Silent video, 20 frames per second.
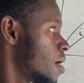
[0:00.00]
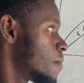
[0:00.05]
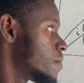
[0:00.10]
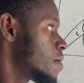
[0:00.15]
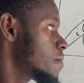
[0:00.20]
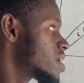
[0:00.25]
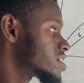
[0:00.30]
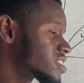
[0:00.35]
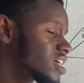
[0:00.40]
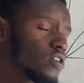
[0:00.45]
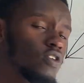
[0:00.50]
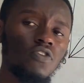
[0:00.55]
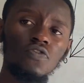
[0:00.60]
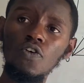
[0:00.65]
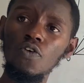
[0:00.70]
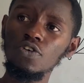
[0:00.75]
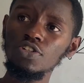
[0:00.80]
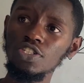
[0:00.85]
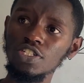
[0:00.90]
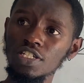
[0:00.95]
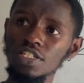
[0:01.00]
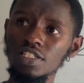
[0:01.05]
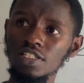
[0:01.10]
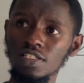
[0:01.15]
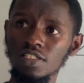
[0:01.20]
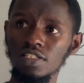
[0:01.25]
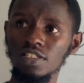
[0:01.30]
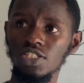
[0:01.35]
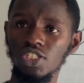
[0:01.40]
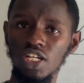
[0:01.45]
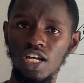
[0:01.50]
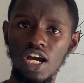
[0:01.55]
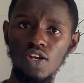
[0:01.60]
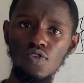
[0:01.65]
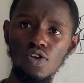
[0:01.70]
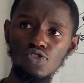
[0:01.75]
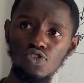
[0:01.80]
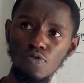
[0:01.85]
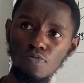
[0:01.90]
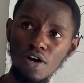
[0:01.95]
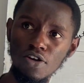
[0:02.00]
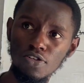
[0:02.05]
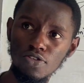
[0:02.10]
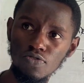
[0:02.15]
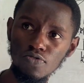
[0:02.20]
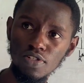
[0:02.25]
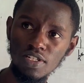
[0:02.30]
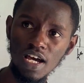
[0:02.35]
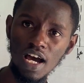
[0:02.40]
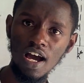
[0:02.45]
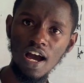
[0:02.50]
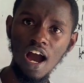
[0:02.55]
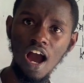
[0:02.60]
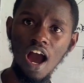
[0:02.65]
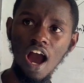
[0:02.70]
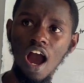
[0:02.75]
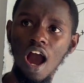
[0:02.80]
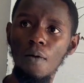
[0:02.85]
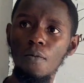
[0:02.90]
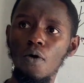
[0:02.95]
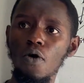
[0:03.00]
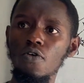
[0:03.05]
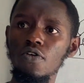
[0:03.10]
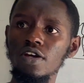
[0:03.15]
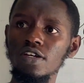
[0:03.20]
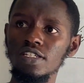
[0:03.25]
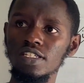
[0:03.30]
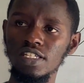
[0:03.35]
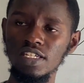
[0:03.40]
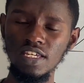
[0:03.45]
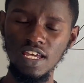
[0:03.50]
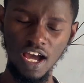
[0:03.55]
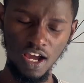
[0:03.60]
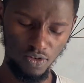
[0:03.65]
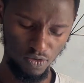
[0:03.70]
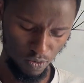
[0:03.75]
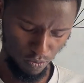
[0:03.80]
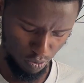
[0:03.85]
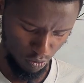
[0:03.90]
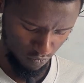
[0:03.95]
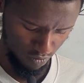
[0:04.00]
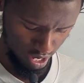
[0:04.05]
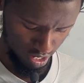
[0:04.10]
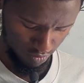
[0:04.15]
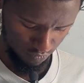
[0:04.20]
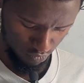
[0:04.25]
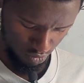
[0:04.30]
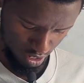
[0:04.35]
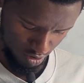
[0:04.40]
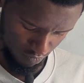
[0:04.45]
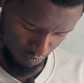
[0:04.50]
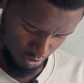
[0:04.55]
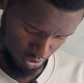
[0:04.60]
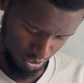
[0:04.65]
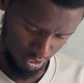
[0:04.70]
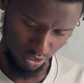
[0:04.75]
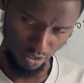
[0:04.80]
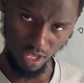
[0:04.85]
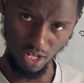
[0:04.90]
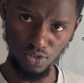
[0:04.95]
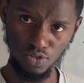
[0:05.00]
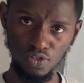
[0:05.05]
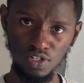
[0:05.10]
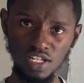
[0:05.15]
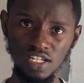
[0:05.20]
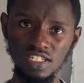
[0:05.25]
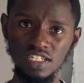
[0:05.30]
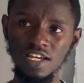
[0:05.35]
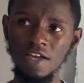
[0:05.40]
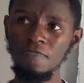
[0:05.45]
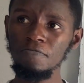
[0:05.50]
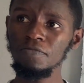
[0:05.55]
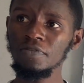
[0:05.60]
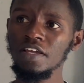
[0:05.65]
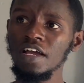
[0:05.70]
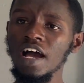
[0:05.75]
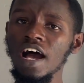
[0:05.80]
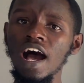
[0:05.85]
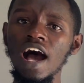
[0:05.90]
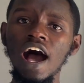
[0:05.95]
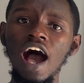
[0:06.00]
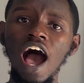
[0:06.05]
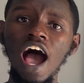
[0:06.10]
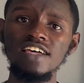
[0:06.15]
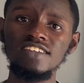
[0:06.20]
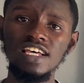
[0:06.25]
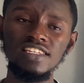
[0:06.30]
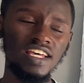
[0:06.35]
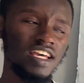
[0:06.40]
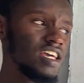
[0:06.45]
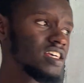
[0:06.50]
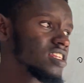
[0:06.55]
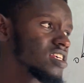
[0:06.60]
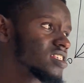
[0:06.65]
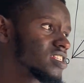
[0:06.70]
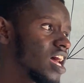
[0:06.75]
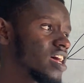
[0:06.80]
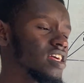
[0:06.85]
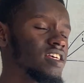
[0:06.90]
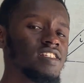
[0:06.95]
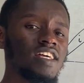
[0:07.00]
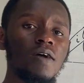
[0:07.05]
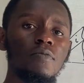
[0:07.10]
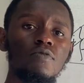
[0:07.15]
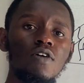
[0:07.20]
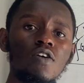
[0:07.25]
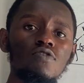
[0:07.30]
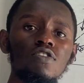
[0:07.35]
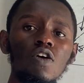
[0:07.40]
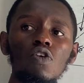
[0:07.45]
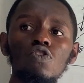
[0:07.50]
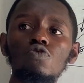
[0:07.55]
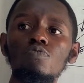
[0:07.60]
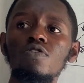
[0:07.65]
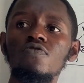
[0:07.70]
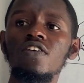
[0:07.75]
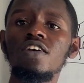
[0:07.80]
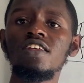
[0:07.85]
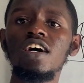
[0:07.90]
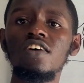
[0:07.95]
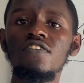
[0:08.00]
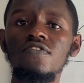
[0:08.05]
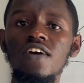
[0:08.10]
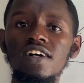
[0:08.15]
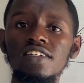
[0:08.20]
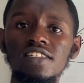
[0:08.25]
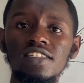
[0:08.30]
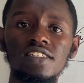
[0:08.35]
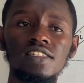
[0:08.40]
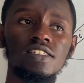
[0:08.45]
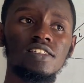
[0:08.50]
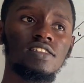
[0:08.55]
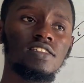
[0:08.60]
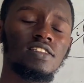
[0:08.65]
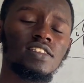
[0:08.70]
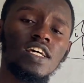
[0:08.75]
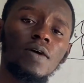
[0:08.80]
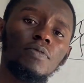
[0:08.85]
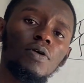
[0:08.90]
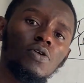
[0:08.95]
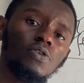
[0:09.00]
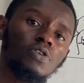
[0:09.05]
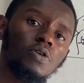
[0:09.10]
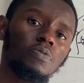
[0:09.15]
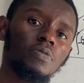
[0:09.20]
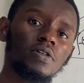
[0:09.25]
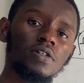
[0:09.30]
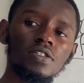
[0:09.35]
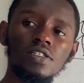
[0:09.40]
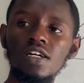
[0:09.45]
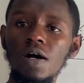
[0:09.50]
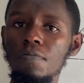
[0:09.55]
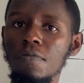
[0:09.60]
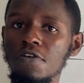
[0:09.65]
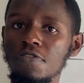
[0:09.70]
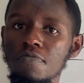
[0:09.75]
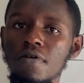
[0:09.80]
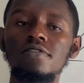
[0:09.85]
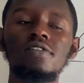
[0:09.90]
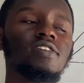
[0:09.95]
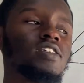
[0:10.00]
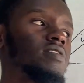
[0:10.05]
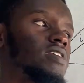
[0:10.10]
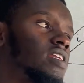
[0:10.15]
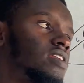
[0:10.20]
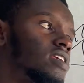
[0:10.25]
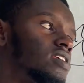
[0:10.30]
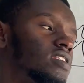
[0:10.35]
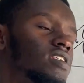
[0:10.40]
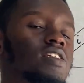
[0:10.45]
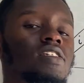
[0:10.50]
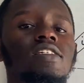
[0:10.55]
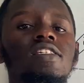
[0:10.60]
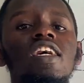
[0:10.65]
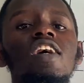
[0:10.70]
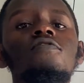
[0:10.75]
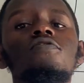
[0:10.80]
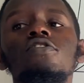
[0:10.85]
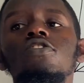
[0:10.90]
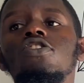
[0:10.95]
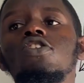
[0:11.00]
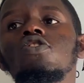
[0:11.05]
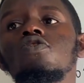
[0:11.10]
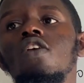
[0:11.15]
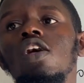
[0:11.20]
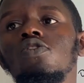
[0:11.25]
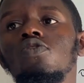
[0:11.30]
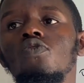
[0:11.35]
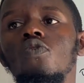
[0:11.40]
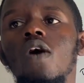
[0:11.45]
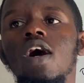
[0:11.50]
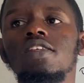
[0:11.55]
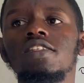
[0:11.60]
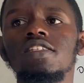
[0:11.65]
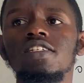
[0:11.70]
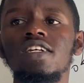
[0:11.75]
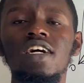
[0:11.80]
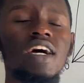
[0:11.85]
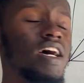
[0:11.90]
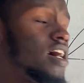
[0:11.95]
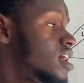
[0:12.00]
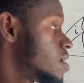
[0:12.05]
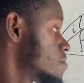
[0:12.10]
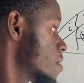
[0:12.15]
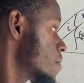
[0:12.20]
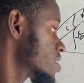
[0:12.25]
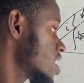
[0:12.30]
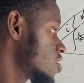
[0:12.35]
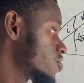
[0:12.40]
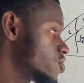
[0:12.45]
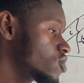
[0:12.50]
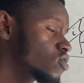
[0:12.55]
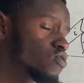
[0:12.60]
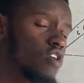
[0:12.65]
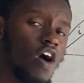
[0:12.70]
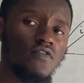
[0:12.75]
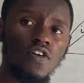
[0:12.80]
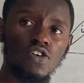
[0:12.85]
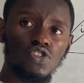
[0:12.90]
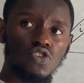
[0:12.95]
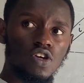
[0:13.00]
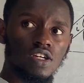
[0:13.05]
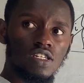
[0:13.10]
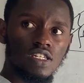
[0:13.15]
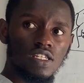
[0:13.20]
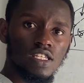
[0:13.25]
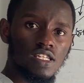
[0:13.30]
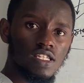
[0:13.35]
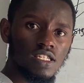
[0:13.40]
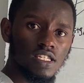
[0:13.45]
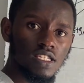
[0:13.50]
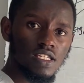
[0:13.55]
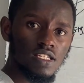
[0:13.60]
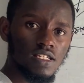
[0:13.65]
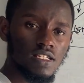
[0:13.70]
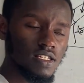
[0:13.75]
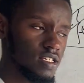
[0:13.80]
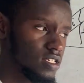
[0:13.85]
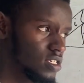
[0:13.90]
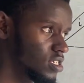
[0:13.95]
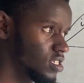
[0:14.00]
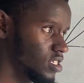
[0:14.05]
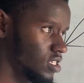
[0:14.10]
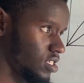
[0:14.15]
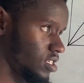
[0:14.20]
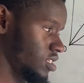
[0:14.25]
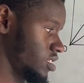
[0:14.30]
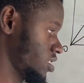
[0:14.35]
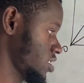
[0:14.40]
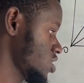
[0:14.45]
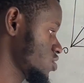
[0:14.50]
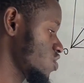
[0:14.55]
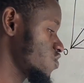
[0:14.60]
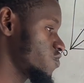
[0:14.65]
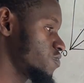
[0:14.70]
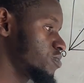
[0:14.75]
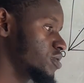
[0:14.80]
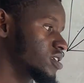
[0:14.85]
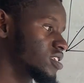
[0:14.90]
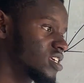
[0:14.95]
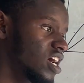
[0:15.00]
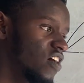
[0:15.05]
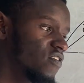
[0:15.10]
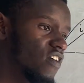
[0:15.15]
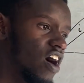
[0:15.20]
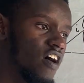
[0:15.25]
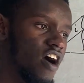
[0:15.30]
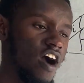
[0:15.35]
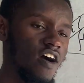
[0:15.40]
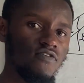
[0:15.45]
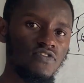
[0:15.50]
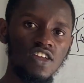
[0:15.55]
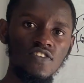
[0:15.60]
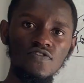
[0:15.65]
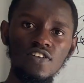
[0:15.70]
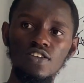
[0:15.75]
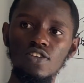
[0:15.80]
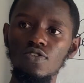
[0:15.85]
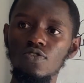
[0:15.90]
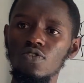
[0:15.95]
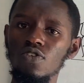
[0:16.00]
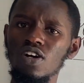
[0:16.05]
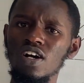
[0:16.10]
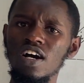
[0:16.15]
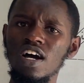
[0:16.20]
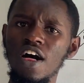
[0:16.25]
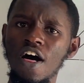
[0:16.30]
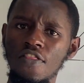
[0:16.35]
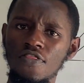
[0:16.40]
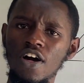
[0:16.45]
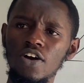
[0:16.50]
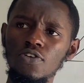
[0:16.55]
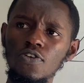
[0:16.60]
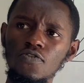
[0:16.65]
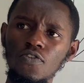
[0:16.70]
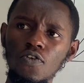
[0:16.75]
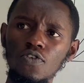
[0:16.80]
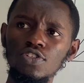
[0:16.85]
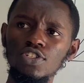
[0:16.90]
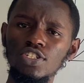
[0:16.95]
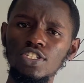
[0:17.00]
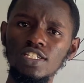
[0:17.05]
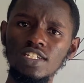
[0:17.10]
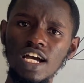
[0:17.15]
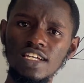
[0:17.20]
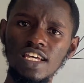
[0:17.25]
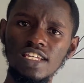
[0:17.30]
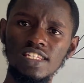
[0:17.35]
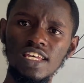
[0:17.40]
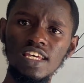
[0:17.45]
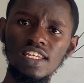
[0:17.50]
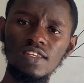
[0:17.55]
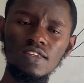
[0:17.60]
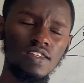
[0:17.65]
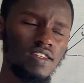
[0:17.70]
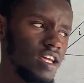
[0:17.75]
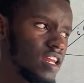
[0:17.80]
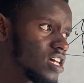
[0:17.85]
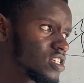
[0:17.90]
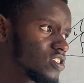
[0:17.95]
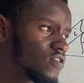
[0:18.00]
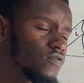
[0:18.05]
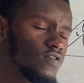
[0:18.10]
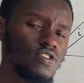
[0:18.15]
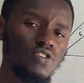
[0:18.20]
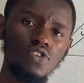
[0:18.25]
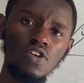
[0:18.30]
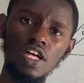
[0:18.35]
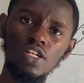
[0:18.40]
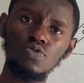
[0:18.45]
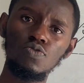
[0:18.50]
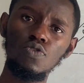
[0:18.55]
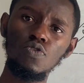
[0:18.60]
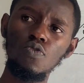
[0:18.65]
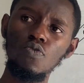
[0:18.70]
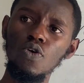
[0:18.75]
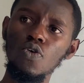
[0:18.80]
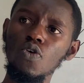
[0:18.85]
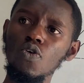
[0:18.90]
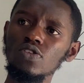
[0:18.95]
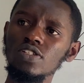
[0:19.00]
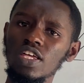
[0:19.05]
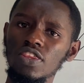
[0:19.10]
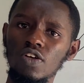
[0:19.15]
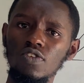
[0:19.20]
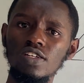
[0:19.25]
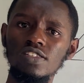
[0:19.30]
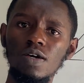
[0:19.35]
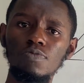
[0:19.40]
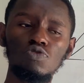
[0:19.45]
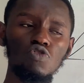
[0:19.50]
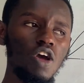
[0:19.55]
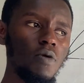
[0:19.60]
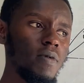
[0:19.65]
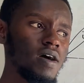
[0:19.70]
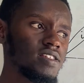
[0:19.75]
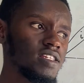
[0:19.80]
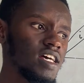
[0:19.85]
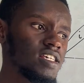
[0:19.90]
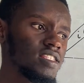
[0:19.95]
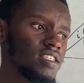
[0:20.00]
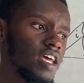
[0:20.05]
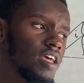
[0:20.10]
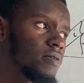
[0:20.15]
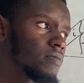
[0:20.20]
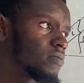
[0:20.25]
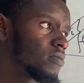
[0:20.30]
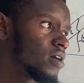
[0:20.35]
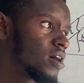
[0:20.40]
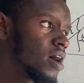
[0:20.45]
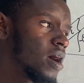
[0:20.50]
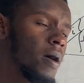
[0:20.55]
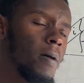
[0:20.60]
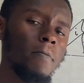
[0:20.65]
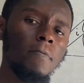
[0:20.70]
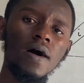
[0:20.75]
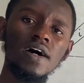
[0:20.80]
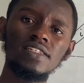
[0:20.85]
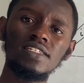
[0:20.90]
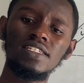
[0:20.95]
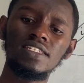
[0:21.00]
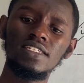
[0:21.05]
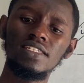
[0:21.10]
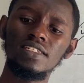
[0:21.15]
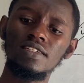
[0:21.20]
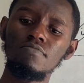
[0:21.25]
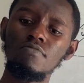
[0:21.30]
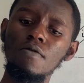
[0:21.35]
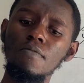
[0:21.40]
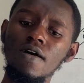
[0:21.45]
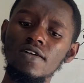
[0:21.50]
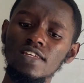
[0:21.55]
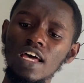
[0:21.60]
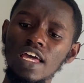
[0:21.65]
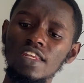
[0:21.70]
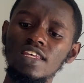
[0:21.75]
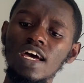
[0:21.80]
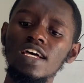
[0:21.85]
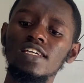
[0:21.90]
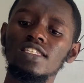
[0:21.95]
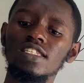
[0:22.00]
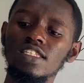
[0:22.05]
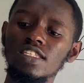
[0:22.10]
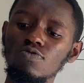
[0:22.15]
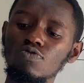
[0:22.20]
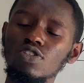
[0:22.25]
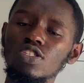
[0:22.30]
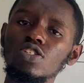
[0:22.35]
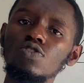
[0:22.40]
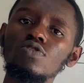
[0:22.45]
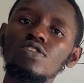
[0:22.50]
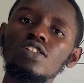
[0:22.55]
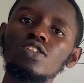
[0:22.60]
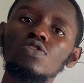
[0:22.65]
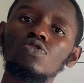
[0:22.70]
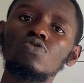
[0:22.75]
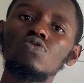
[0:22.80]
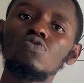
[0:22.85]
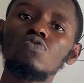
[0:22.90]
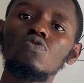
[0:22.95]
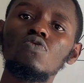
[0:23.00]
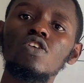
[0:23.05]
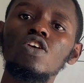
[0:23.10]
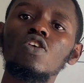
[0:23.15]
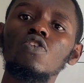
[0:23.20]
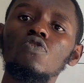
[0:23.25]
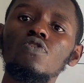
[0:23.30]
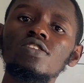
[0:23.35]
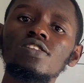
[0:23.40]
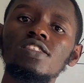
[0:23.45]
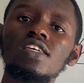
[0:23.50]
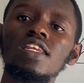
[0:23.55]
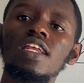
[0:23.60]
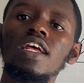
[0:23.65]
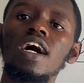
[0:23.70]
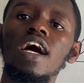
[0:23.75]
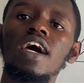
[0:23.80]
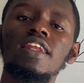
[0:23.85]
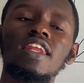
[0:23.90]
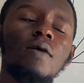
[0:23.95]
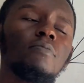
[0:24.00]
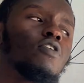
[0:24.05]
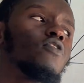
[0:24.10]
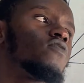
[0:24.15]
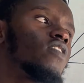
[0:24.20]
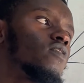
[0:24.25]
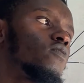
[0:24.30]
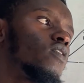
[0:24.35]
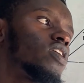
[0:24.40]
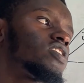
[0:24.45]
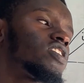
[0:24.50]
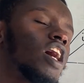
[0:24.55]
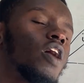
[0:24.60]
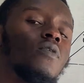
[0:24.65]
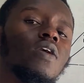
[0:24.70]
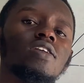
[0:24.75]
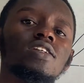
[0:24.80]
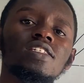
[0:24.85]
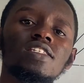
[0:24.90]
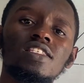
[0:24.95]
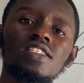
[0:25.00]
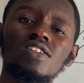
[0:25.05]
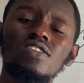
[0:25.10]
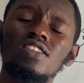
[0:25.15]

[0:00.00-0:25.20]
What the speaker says: Members, thank you for watching. Solow is your math tutor. I'm always here to provide for everything that you need. As I said, this time around, we're going to be very diverse. Some economics, some mathematics, statistics, everything that you want. Remember, I think you have enjoyed this set of pieces I've given you. Thank you for watching. As I said in the last video, that we got 1,000 subscribers last time, but members, we still need to increase the number of watch hours.